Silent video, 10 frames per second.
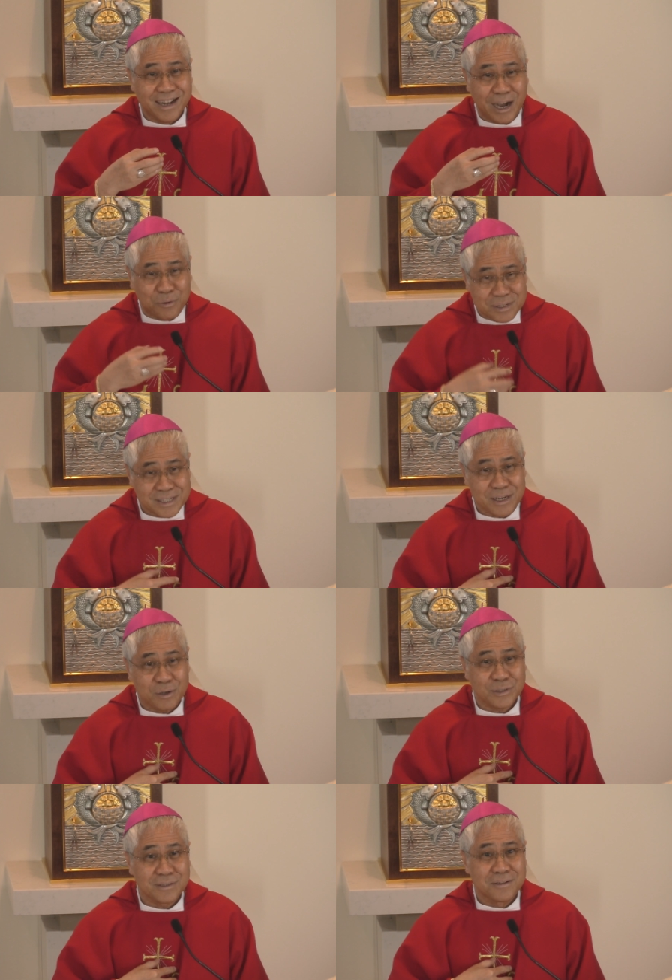
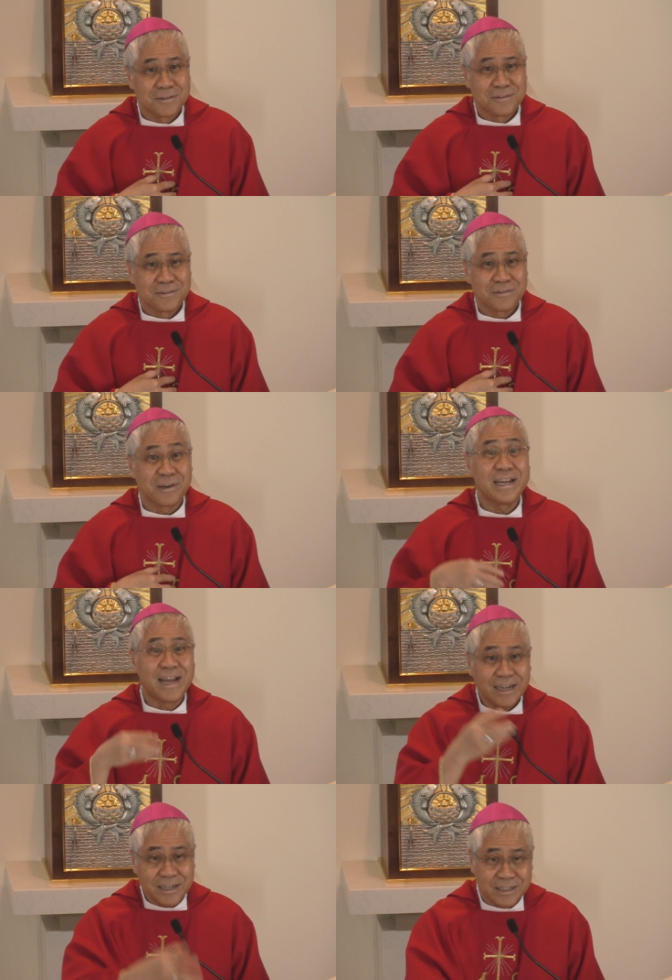ourselves
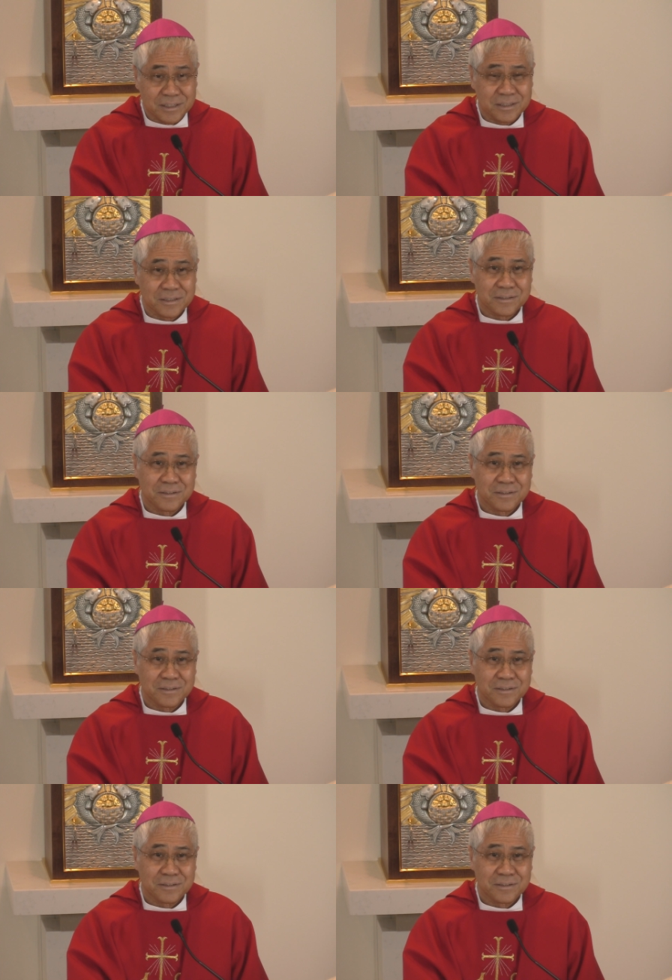redundant